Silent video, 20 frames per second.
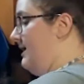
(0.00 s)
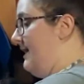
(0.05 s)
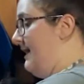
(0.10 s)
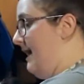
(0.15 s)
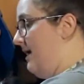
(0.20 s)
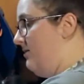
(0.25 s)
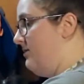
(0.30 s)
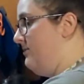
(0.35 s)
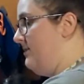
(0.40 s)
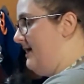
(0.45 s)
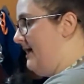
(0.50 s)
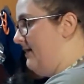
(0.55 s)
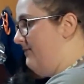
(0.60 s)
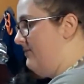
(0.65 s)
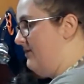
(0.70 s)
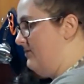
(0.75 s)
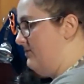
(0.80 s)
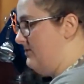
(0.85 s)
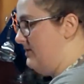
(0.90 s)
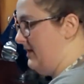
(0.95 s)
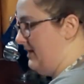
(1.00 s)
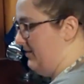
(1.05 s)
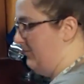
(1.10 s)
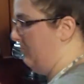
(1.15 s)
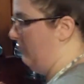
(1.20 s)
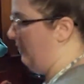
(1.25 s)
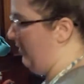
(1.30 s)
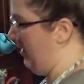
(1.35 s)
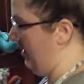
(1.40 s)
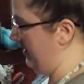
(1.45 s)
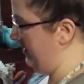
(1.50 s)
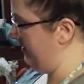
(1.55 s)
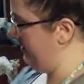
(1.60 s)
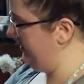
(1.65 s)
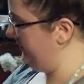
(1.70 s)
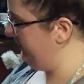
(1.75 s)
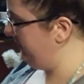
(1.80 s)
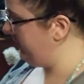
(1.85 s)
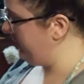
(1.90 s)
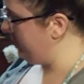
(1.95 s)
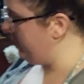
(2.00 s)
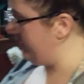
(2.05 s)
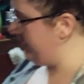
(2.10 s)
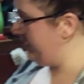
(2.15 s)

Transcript: now that we have those in water, we're